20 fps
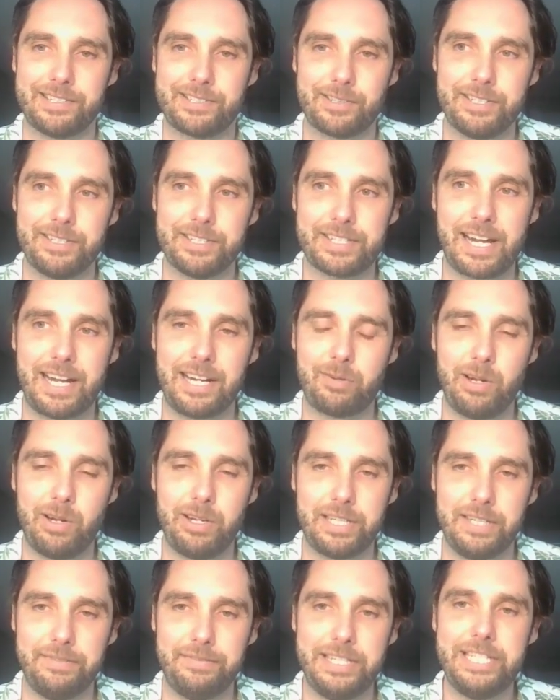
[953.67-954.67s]
sort of this high
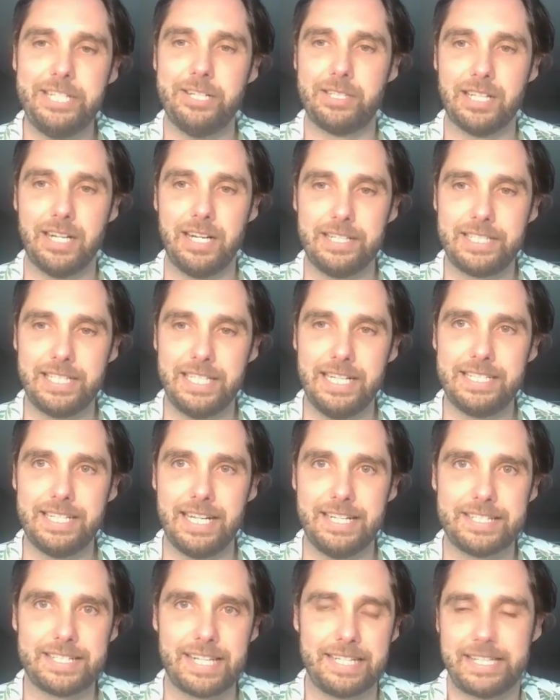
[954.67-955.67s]
quality video
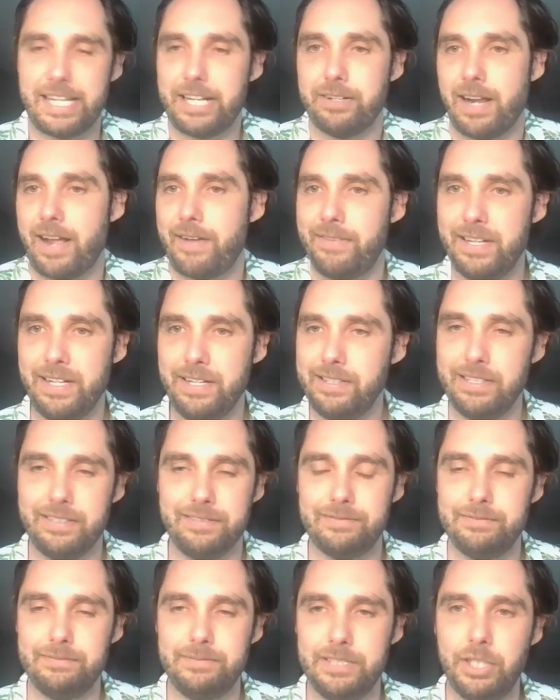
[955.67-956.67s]
content, and it's like they don't have any
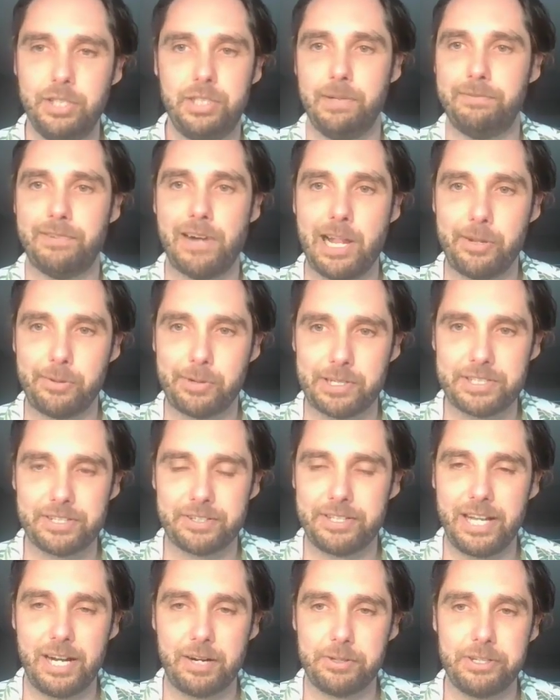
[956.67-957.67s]
YouTube
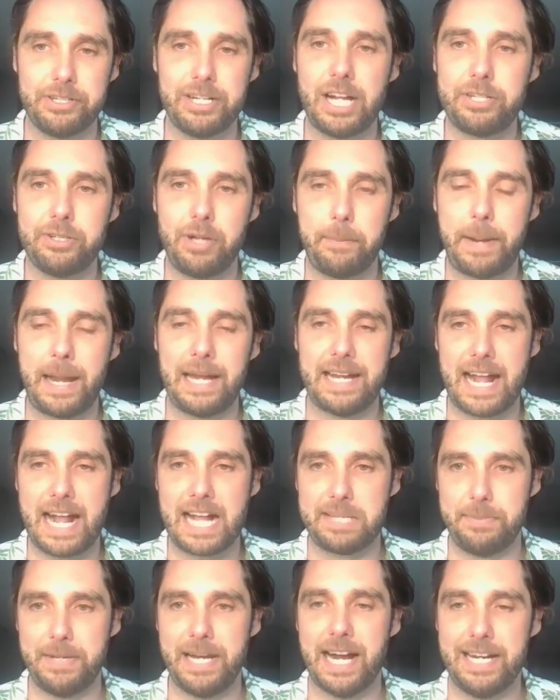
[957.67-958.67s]
followers, or they're not doing paid
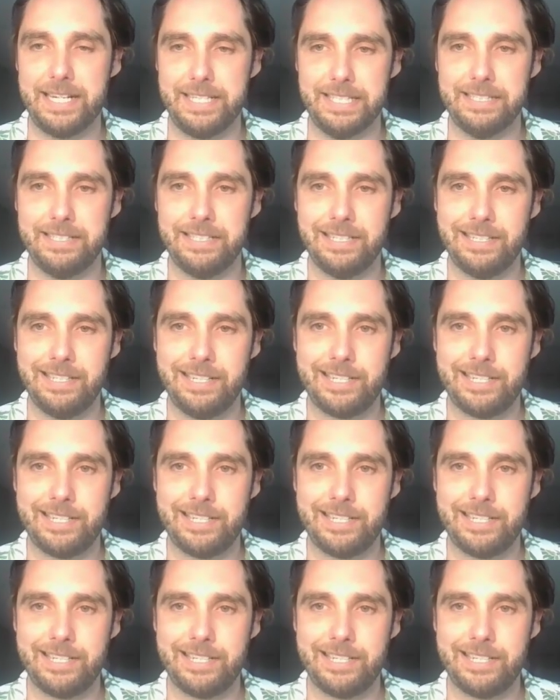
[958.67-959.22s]
ads behind it.